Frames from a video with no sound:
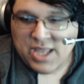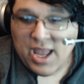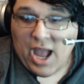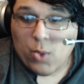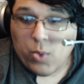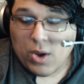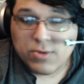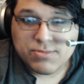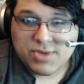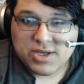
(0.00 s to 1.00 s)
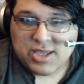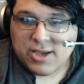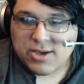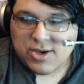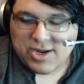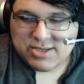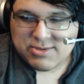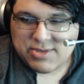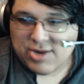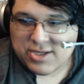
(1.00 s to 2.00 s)
I won't, but yeah. All right.
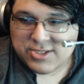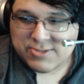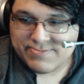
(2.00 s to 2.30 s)
Later, guys.